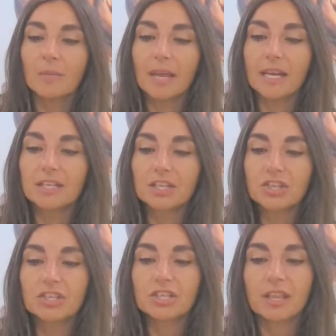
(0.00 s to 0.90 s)
In
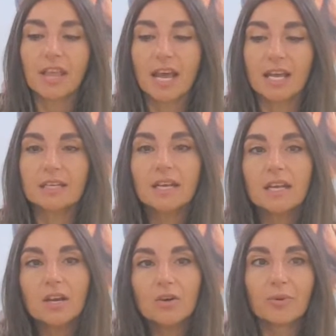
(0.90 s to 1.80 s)
addition to that,
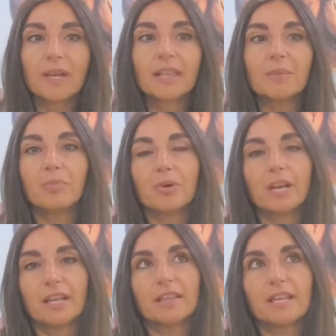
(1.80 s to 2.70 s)
really
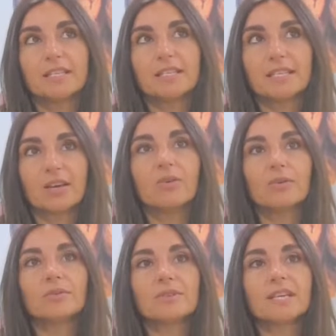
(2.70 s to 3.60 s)
putting these
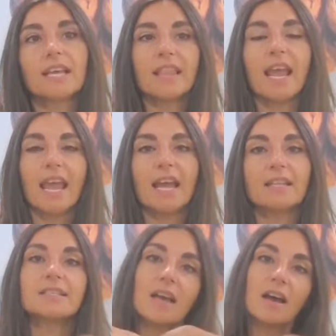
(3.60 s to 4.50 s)
skills in the
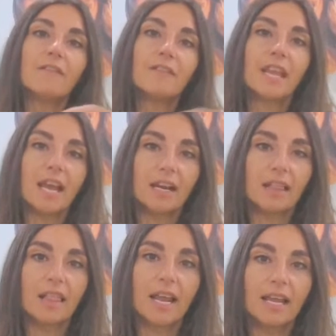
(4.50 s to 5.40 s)
hands of the end
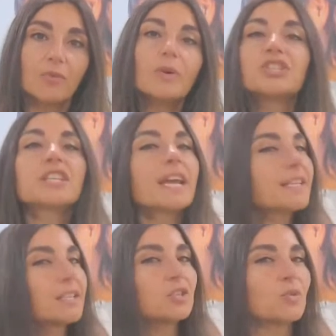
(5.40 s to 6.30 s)
client, which
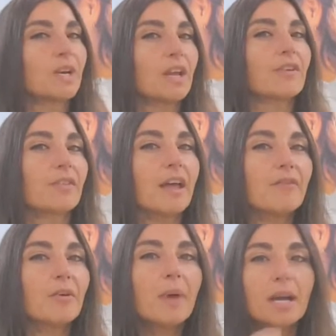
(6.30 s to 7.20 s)
takes it to another
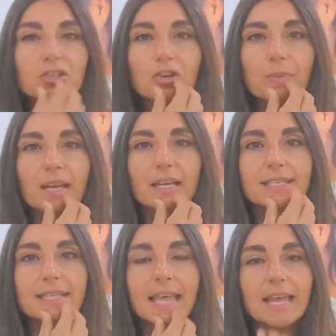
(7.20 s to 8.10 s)
level, Manju, because
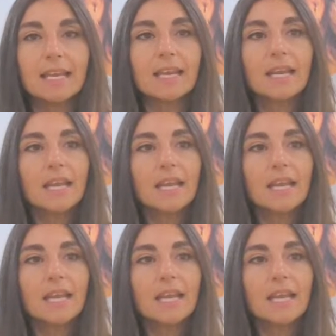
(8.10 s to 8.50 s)
then